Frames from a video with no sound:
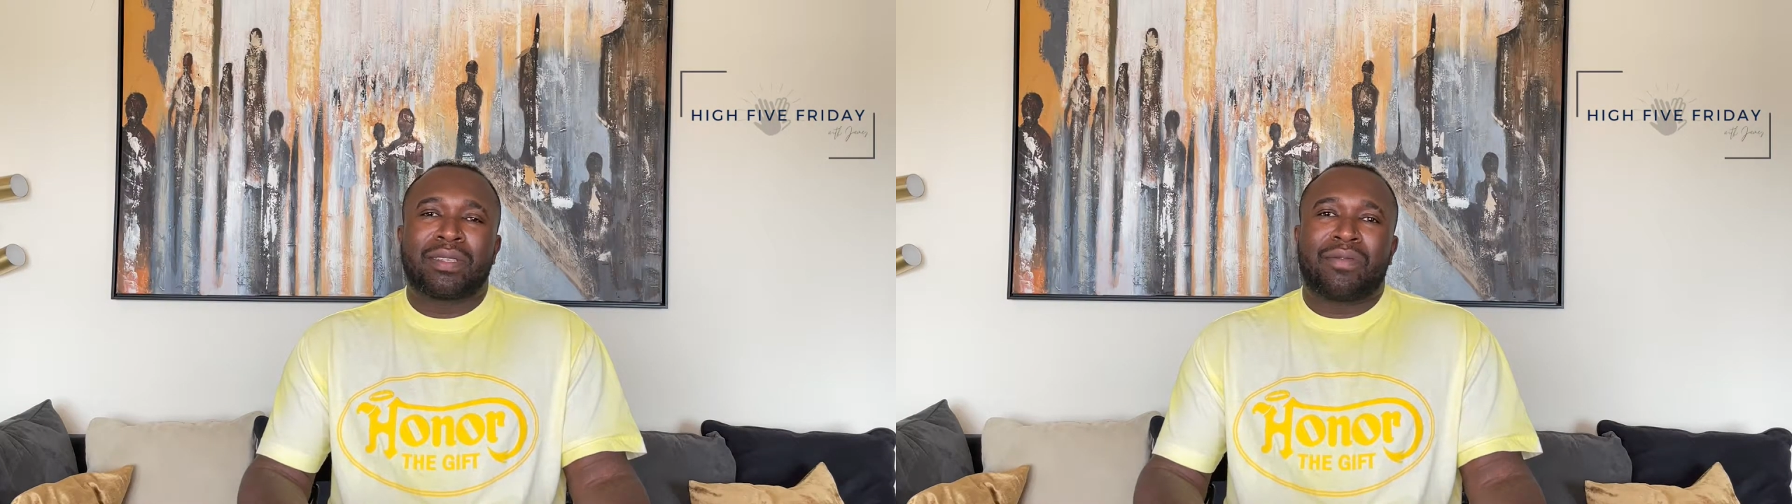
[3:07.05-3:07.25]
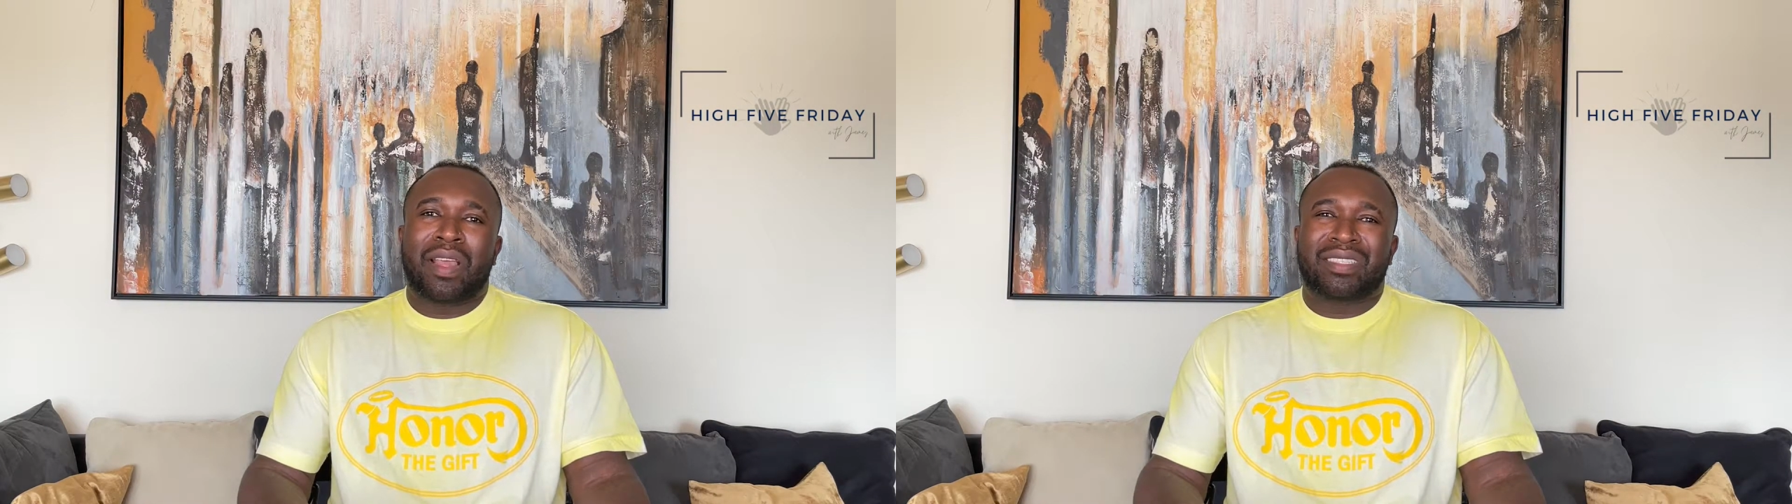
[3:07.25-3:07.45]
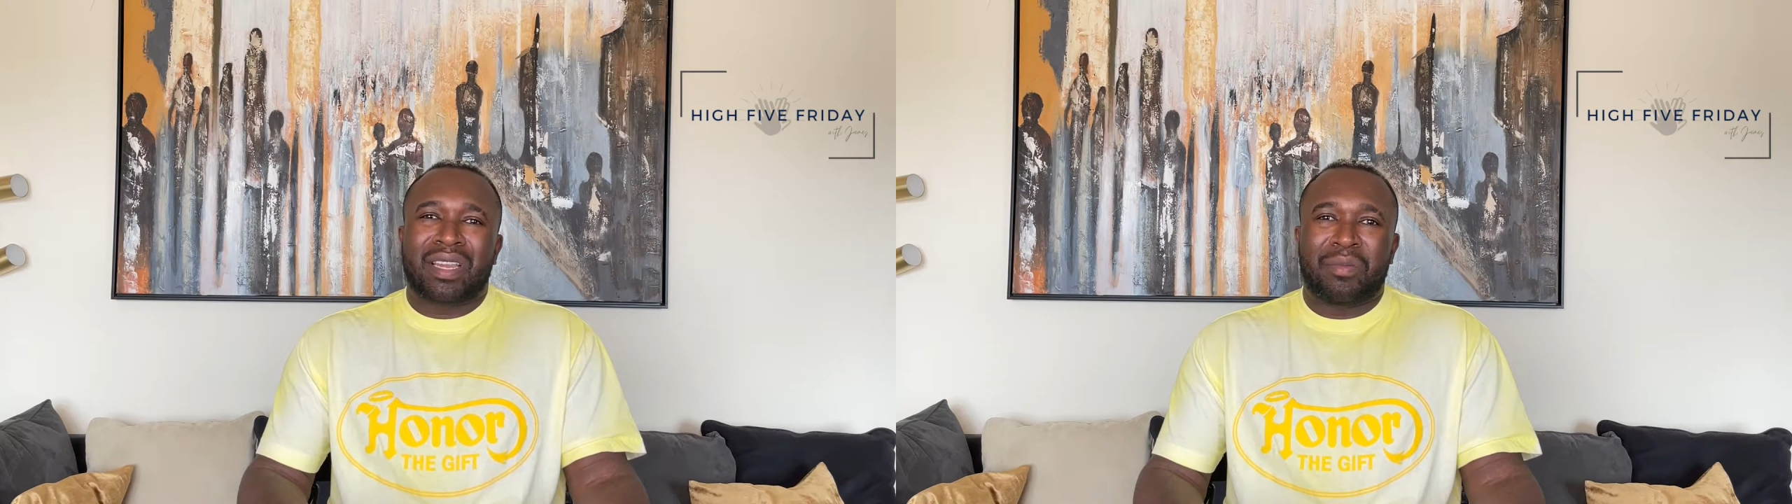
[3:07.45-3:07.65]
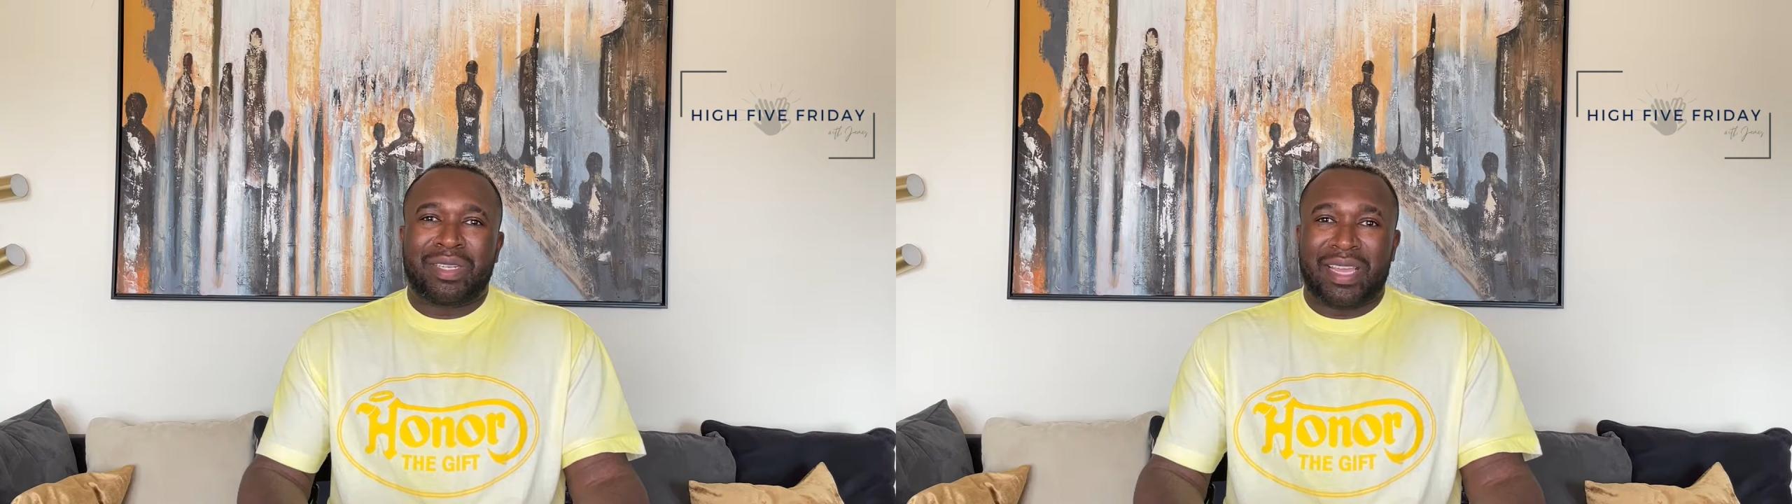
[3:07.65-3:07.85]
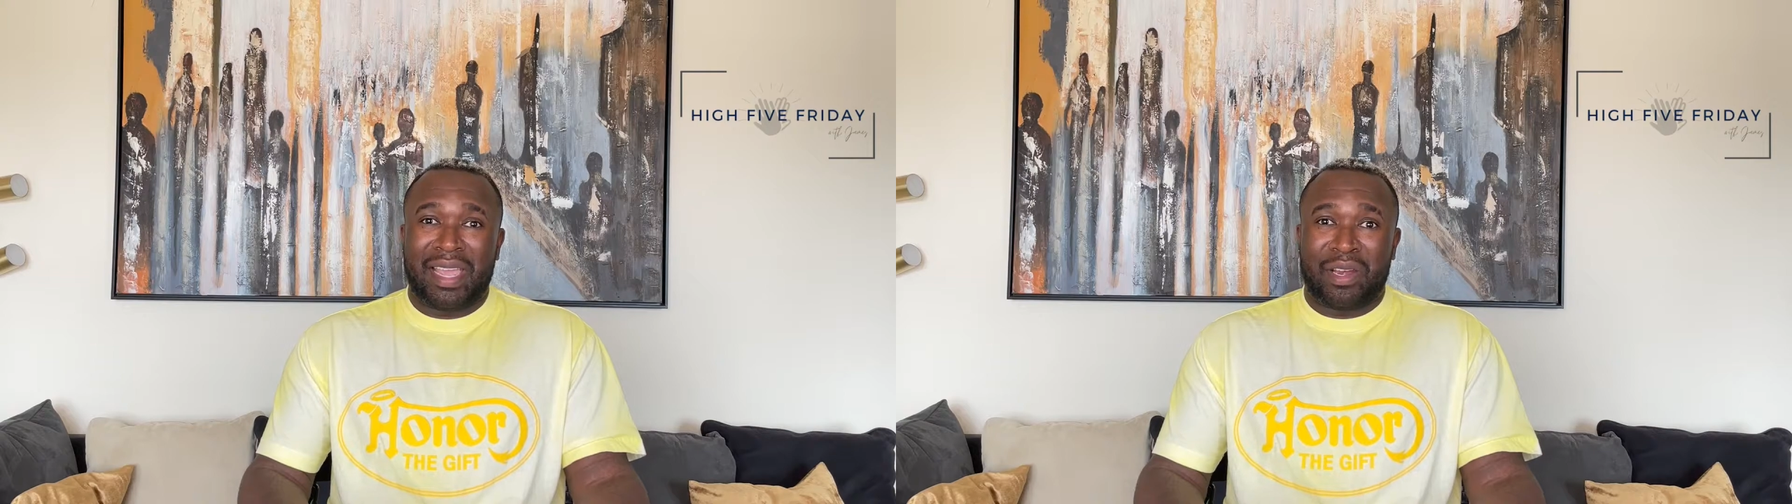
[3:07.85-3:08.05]
of that's going to be
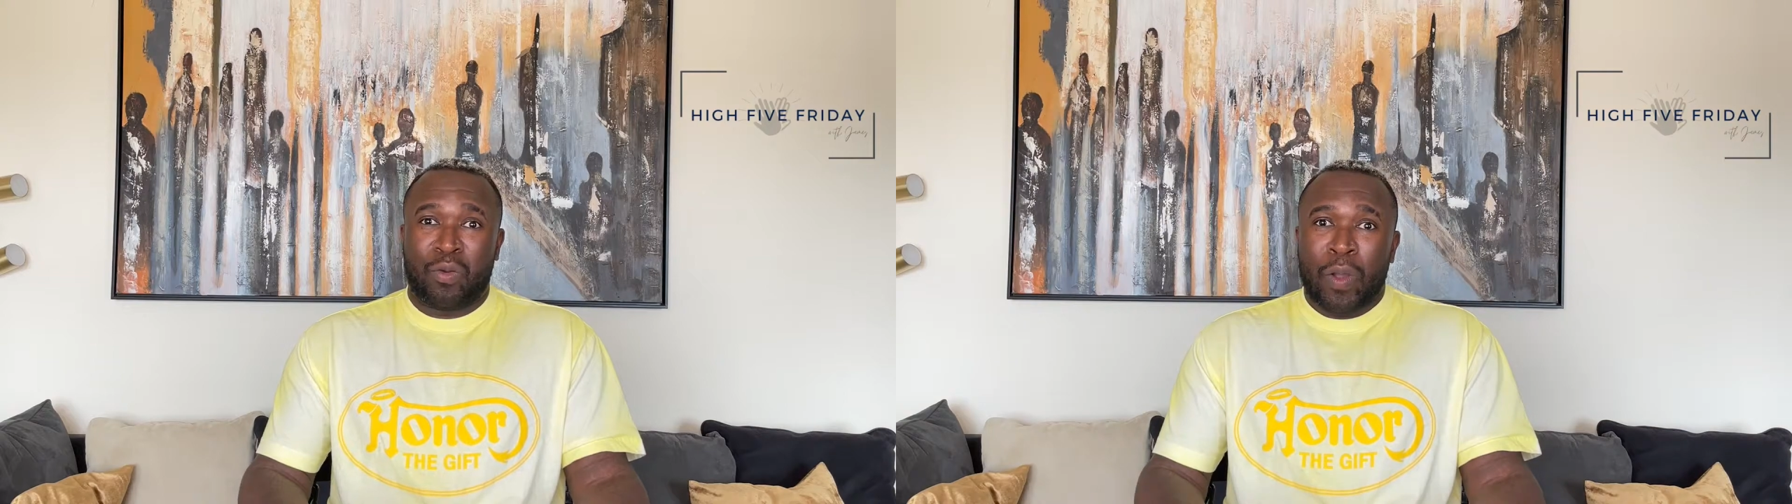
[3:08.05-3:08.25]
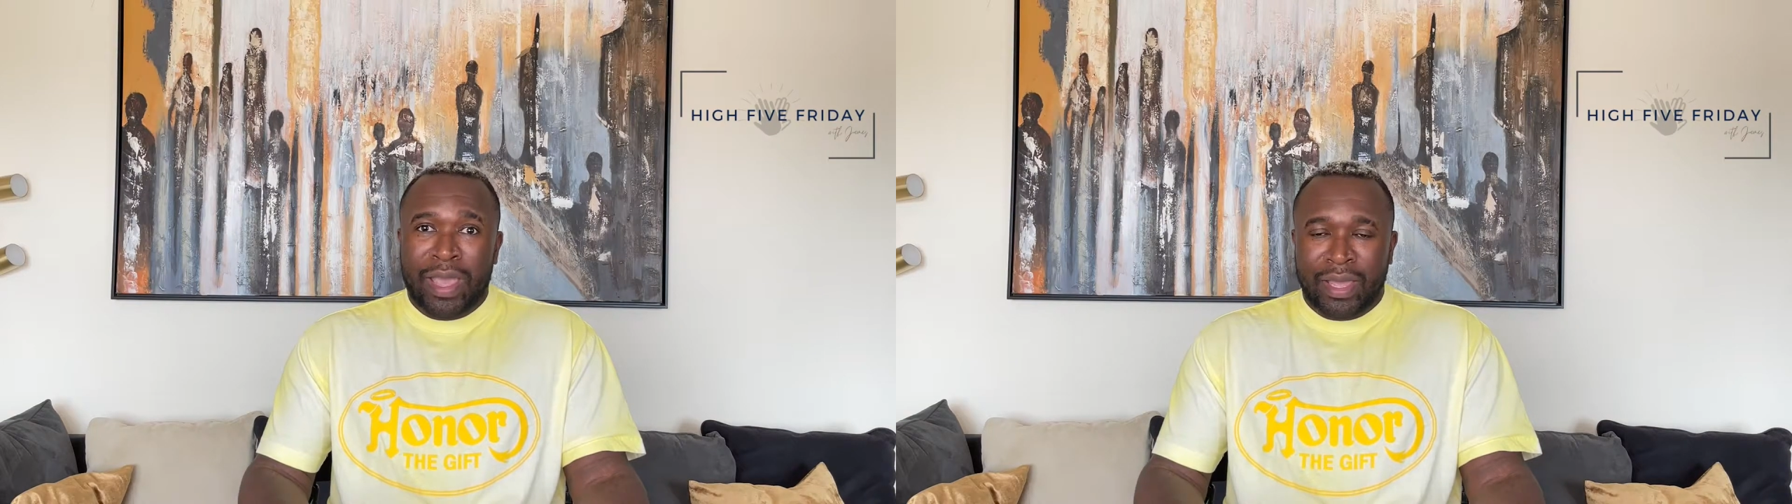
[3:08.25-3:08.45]
taken away